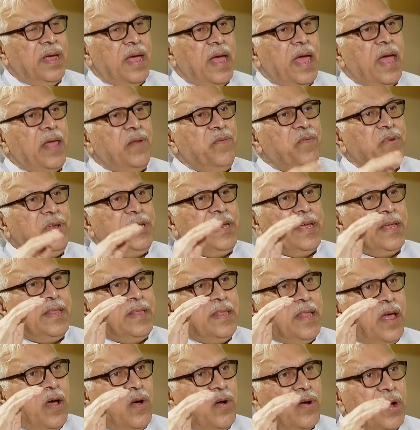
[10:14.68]
and which has
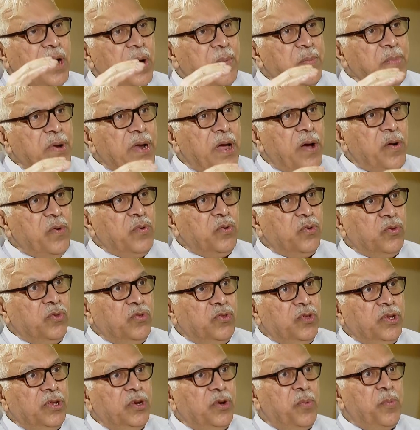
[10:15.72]
now come down to
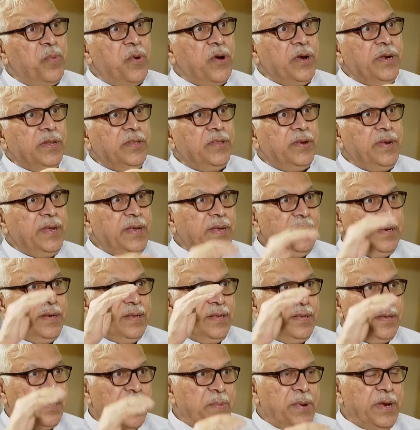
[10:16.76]
0.3. It
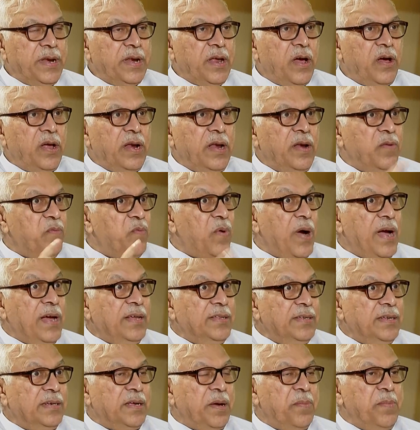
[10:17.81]
is coming down. And why
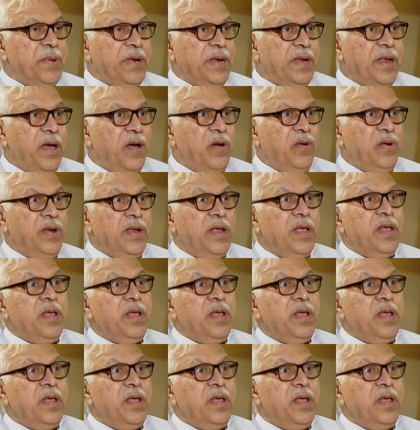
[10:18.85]
is it coming down?